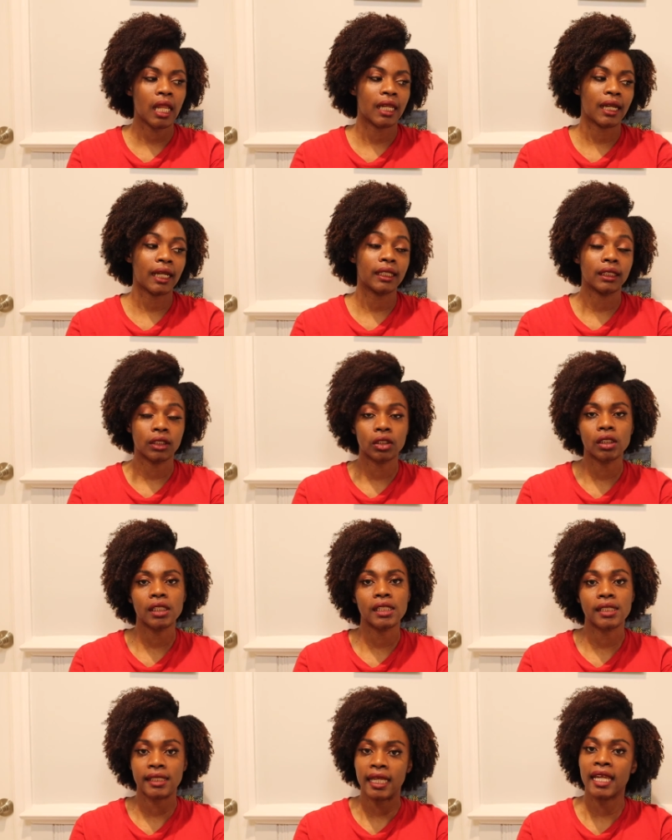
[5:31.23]
and I
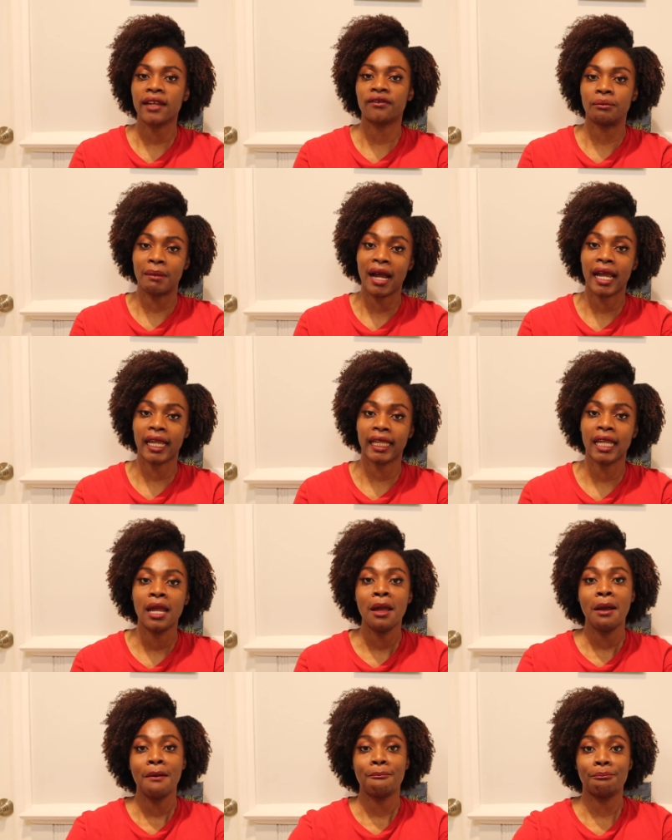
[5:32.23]
literally saved my
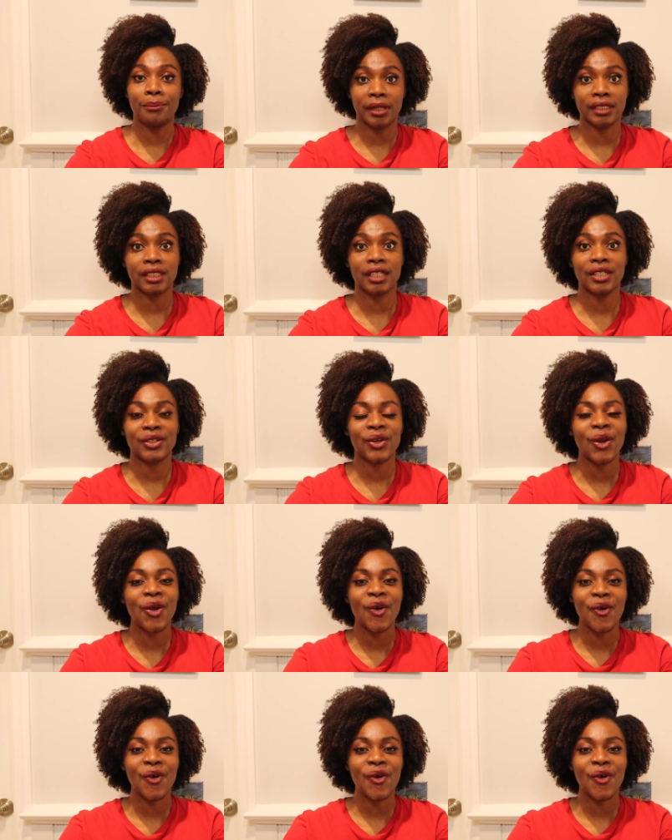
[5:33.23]
budget